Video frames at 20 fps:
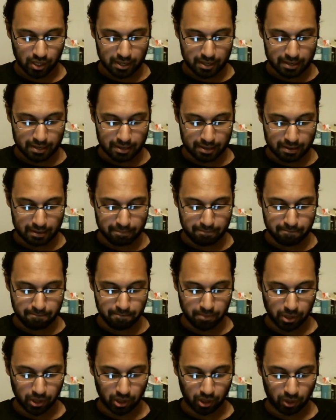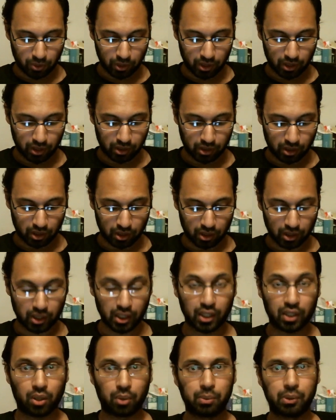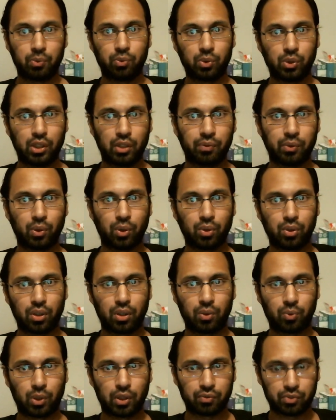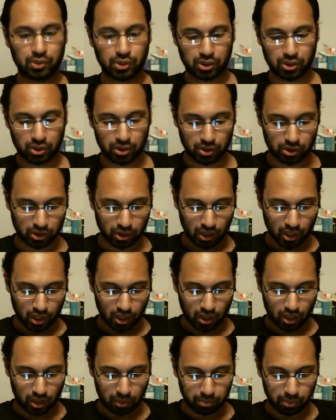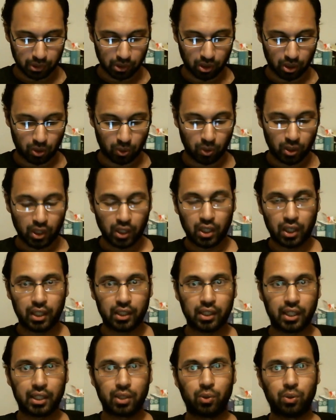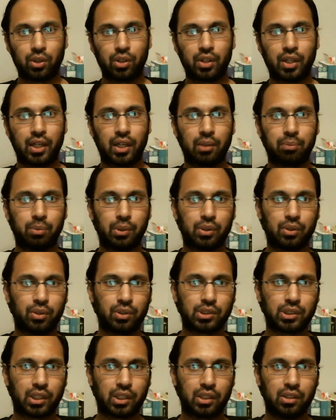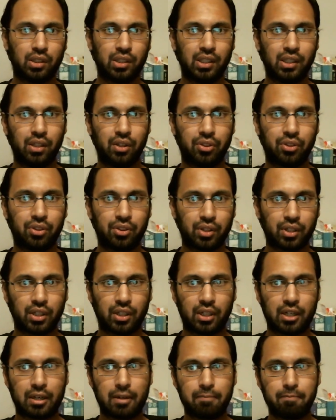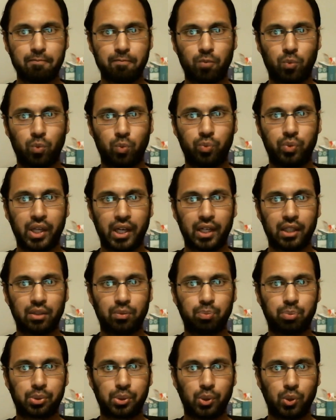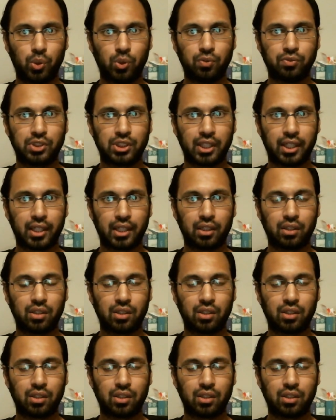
And again, I'll be leaving all the references below. And not only that, but there's a hadith that proves that